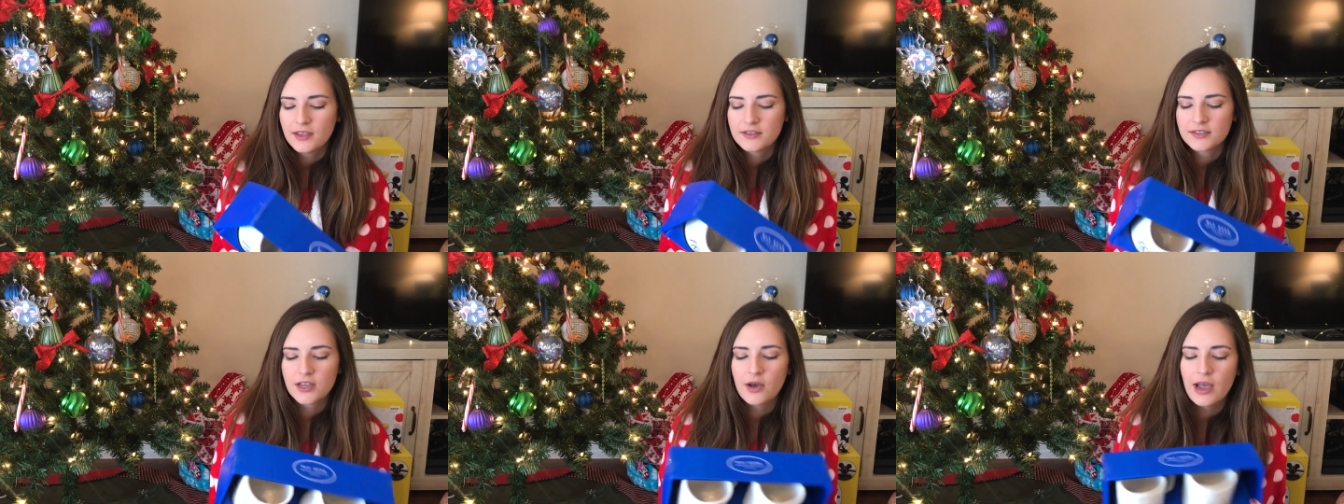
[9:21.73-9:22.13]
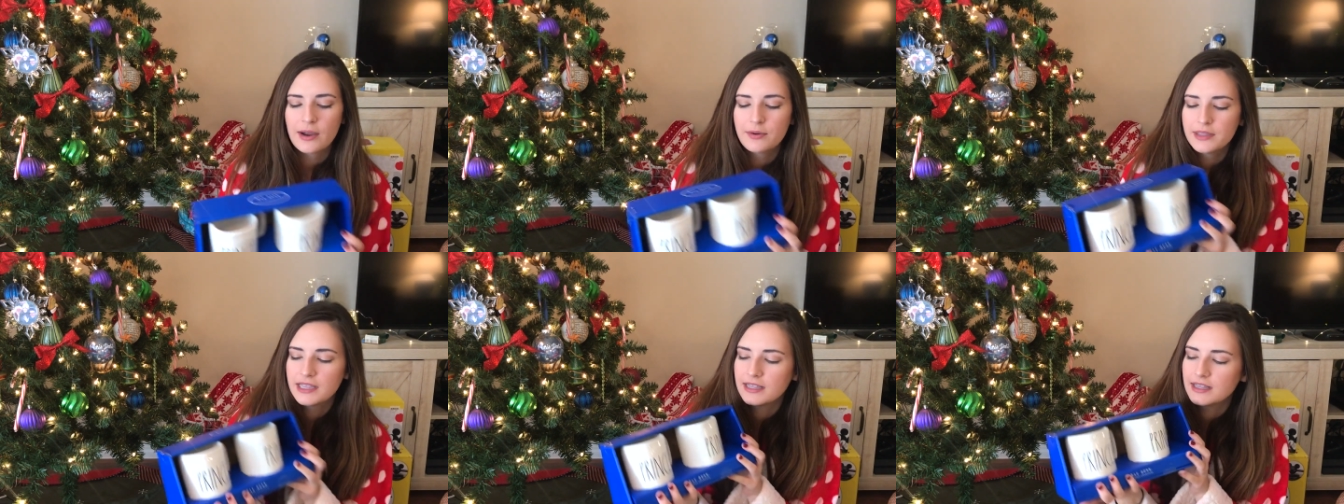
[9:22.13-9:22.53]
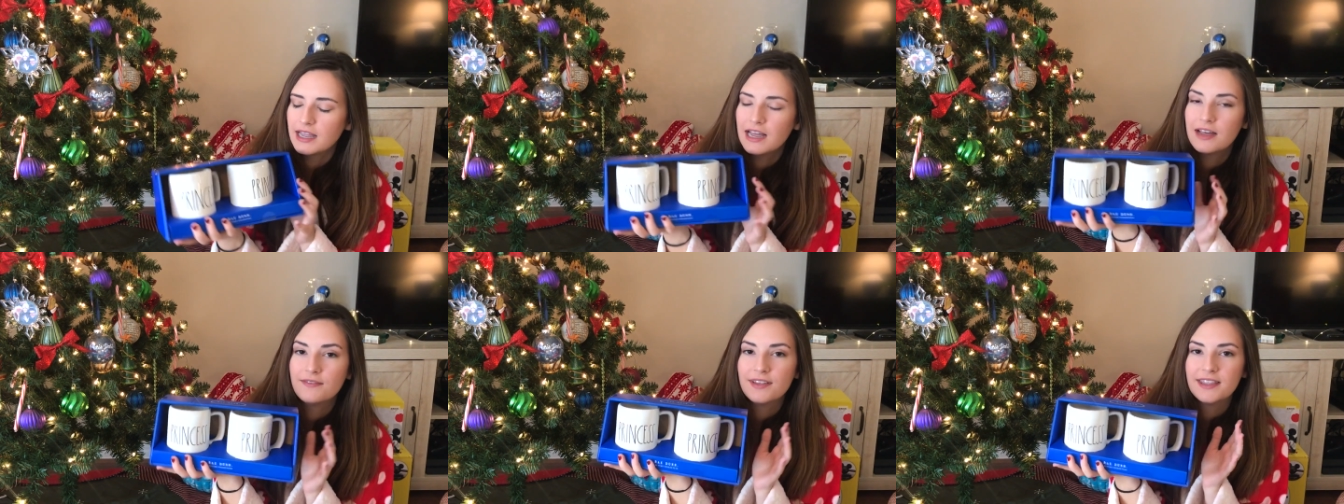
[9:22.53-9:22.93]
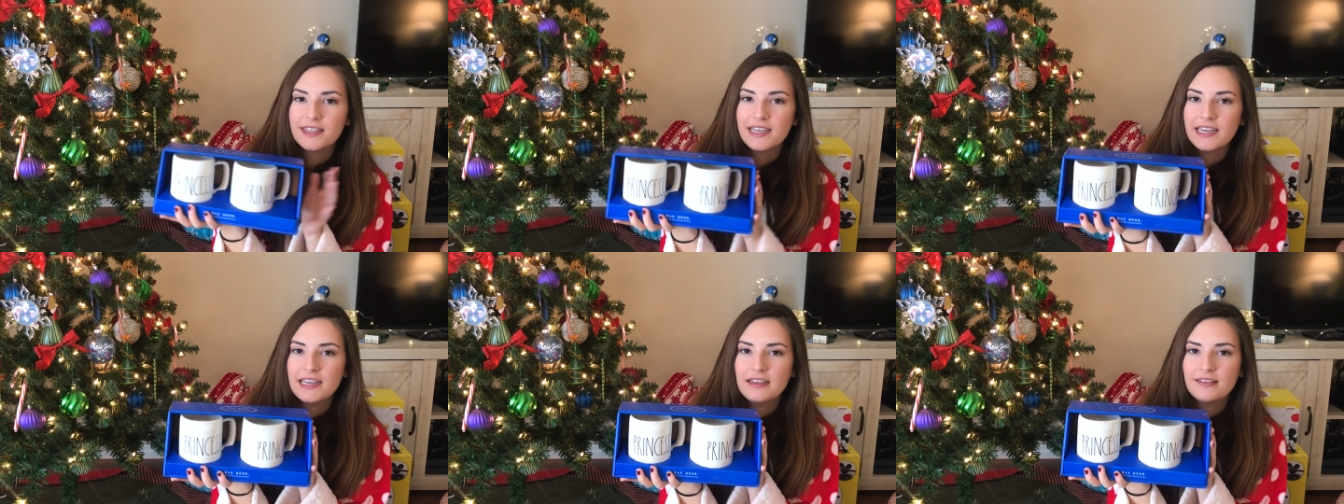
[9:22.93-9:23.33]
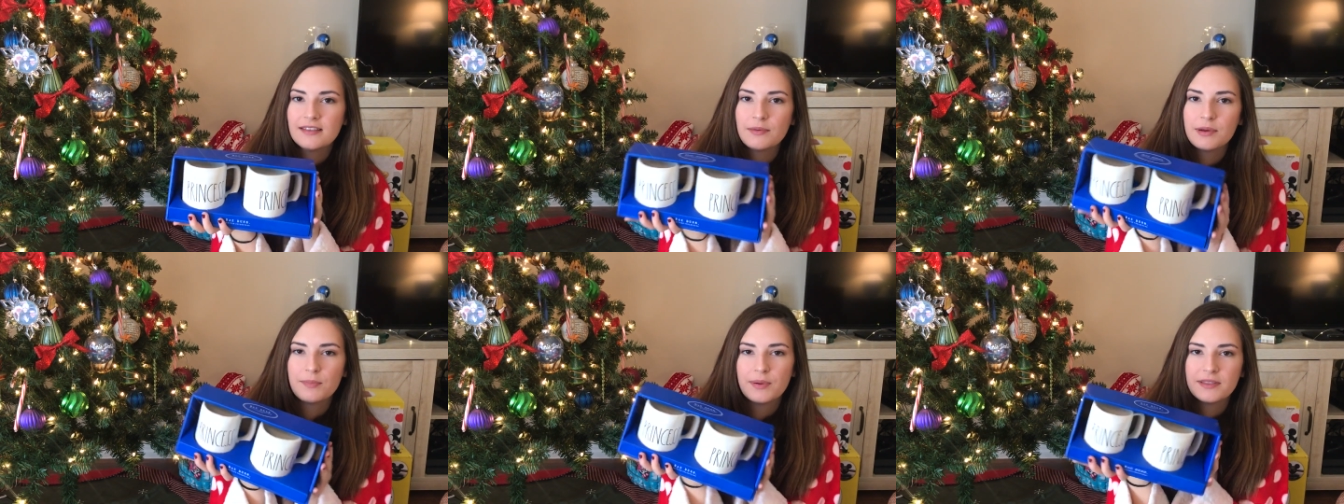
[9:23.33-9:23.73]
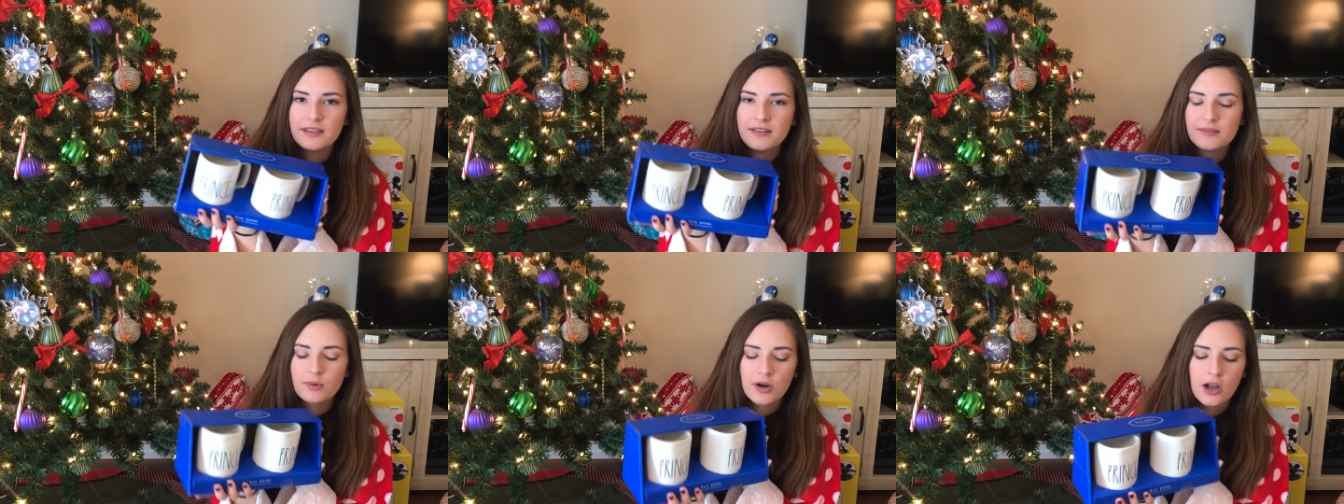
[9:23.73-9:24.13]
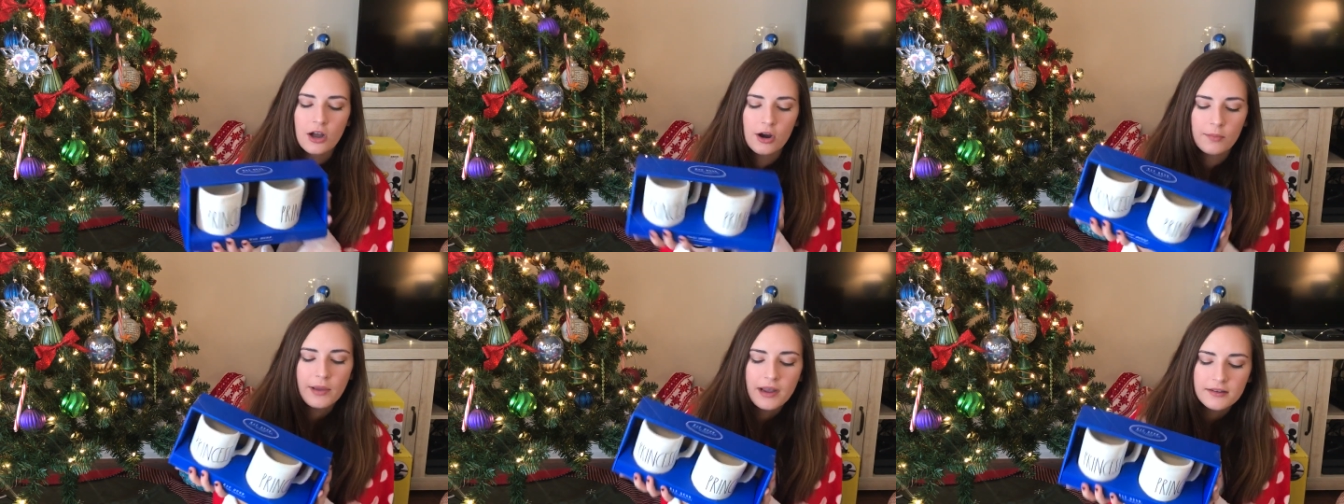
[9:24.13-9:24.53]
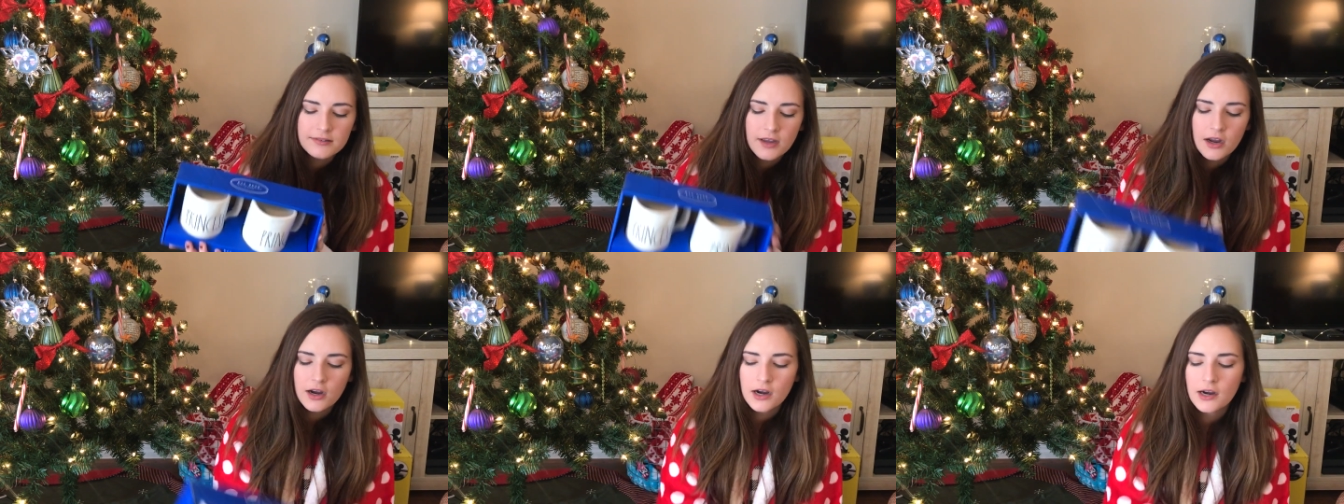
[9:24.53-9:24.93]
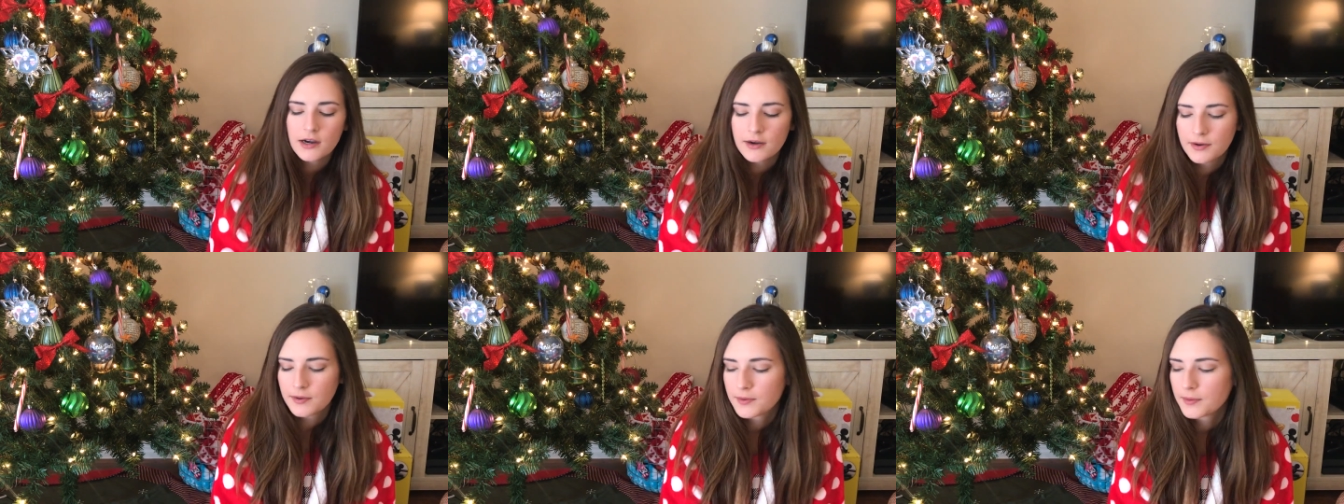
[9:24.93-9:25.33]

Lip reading: So I really love these. I'm gonna put these where all our mugs are.